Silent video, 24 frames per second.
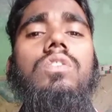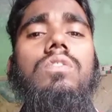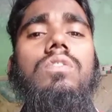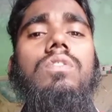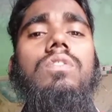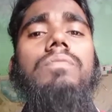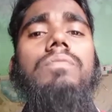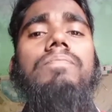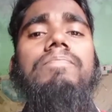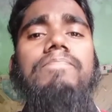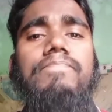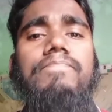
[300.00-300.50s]

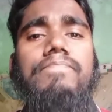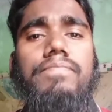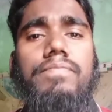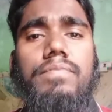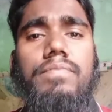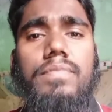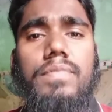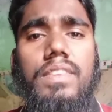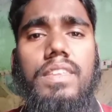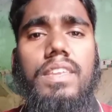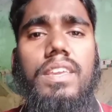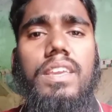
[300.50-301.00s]
So
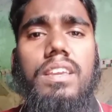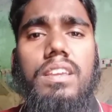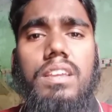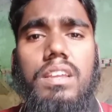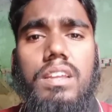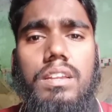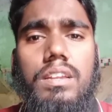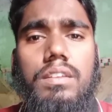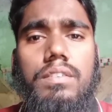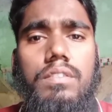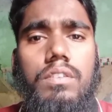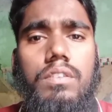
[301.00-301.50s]

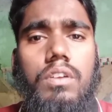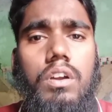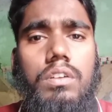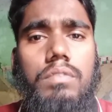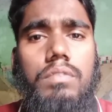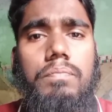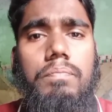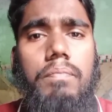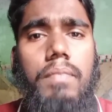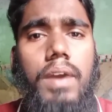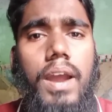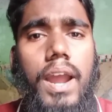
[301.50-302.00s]
it's
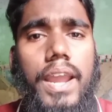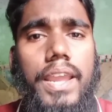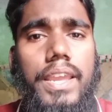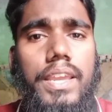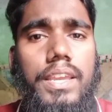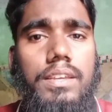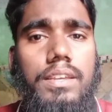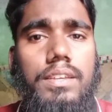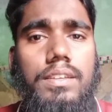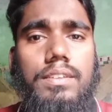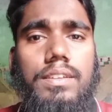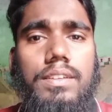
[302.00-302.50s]
not
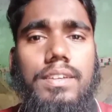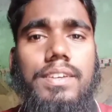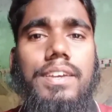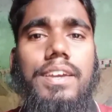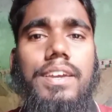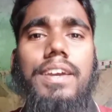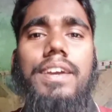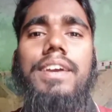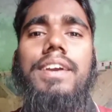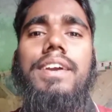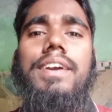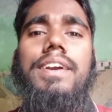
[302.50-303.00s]
my
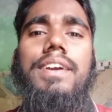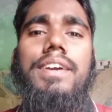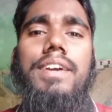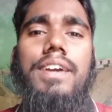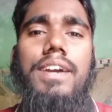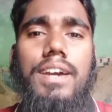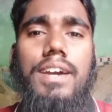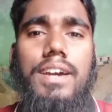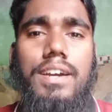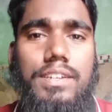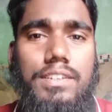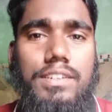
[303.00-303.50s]

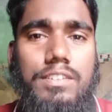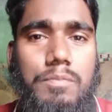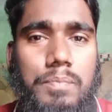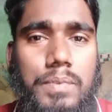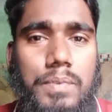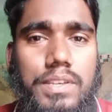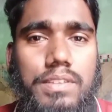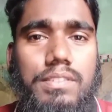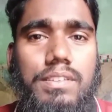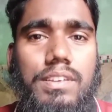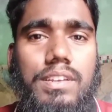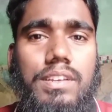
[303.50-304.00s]

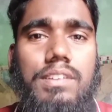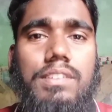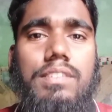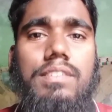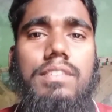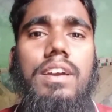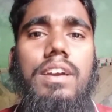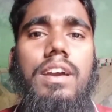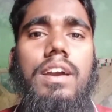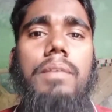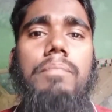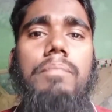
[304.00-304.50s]
speech,
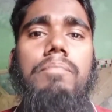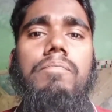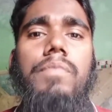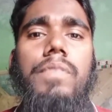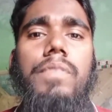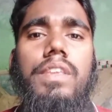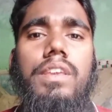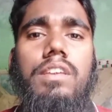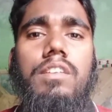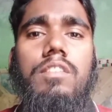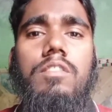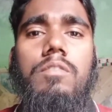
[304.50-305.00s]
it's a
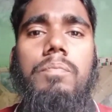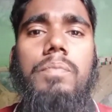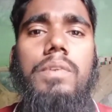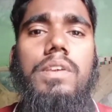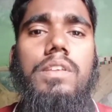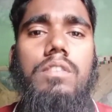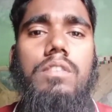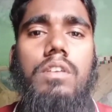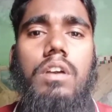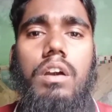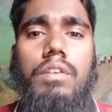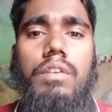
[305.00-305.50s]

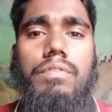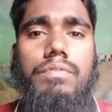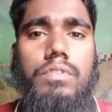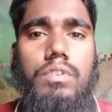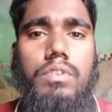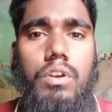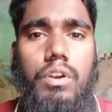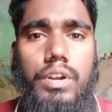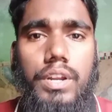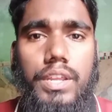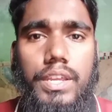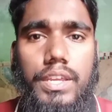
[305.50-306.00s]
speech of
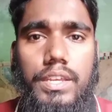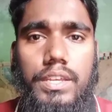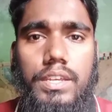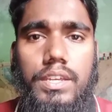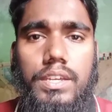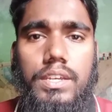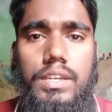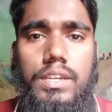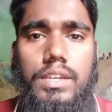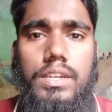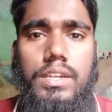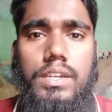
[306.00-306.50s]
Tony.
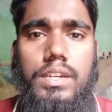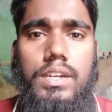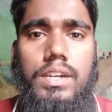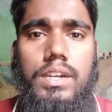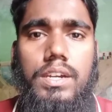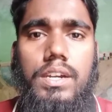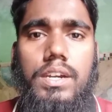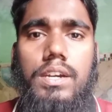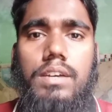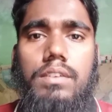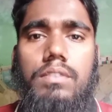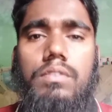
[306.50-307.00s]

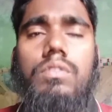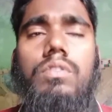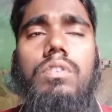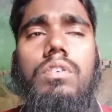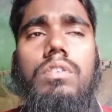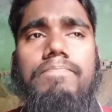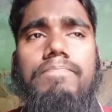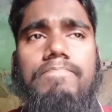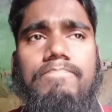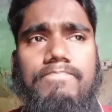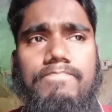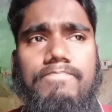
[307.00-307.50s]

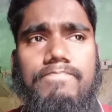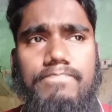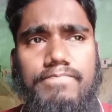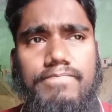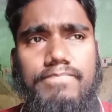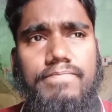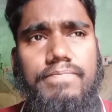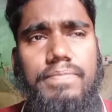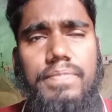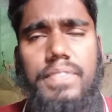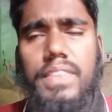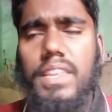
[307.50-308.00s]
So
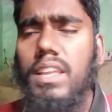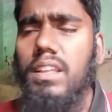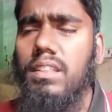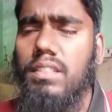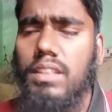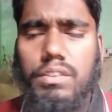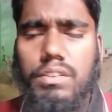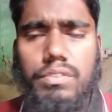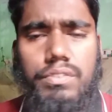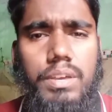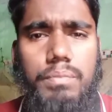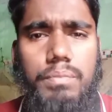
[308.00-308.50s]

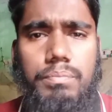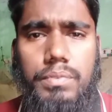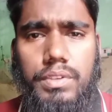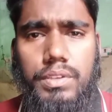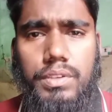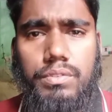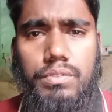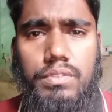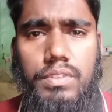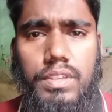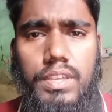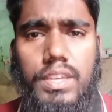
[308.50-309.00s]
that's why I'm
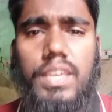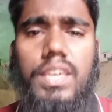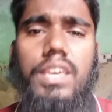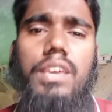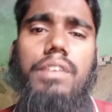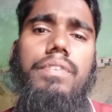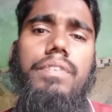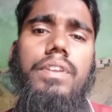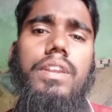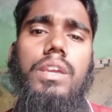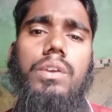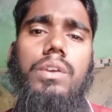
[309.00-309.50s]
using.
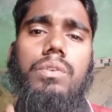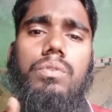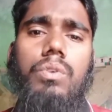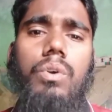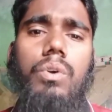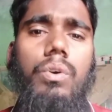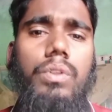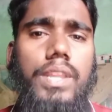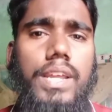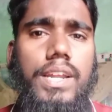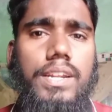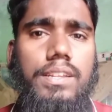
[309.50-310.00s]
Even you
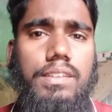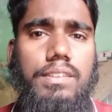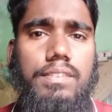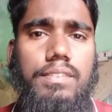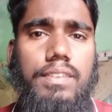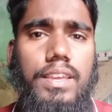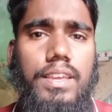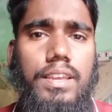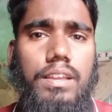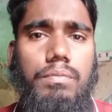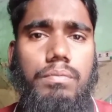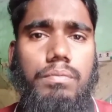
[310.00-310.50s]
know that the
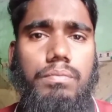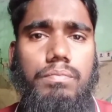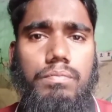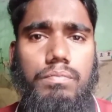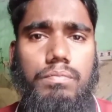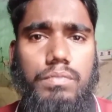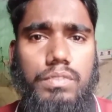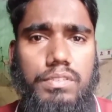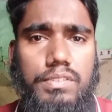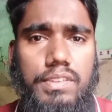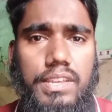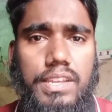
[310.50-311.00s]
single
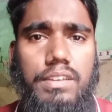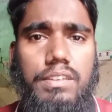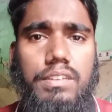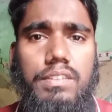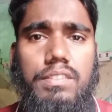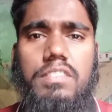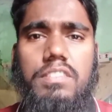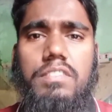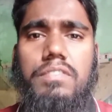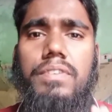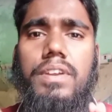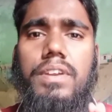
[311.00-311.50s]

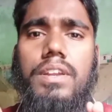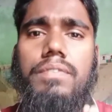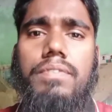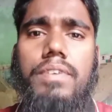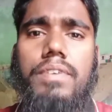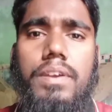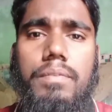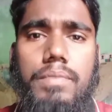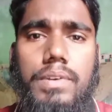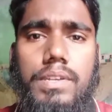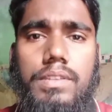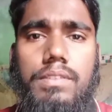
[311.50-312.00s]
sentence is very
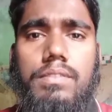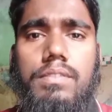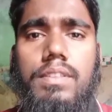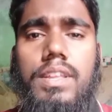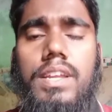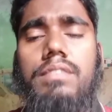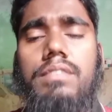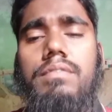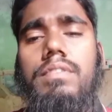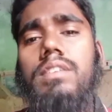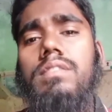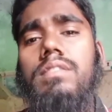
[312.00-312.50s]
famous,
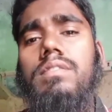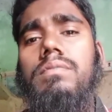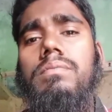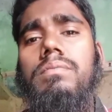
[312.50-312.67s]
that